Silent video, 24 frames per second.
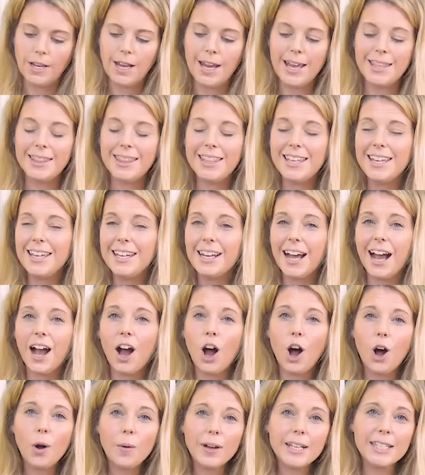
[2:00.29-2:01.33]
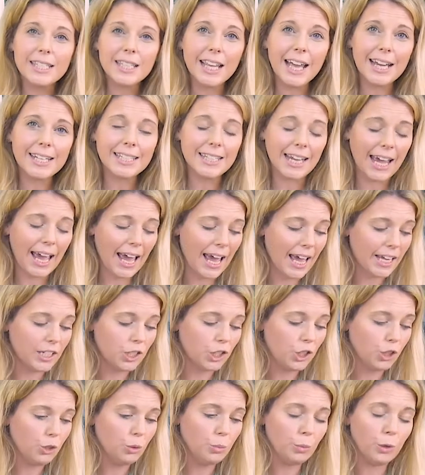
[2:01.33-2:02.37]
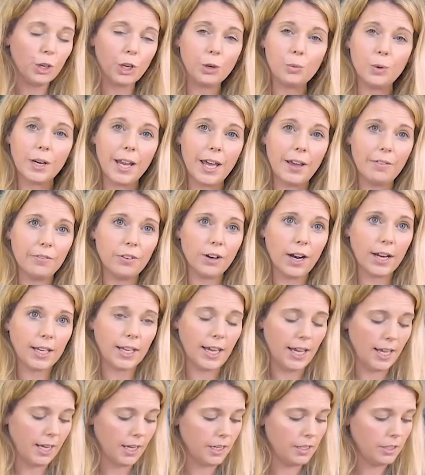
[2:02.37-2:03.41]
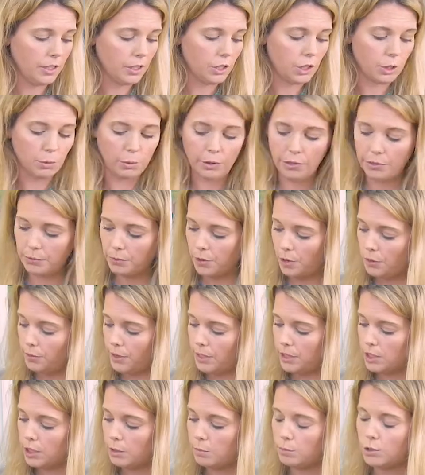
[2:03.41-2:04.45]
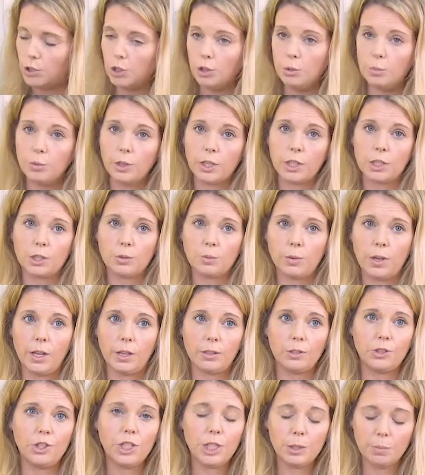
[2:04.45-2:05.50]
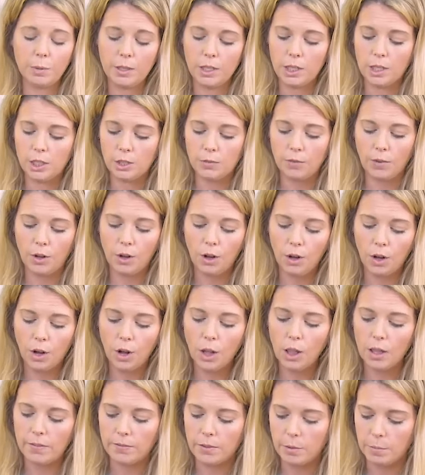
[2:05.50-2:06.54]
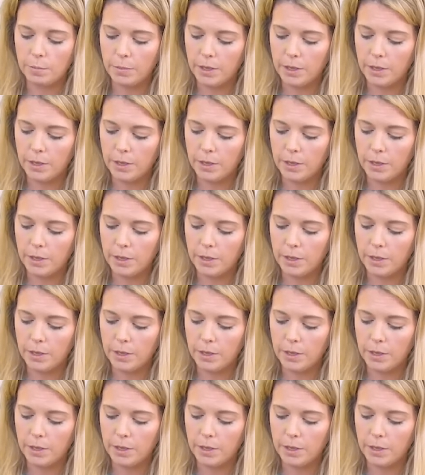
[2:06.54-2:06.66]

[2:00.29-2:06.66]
And then I always like to add turmeric whenever I can, so we'll throw in some turmeric as well, just because of all of the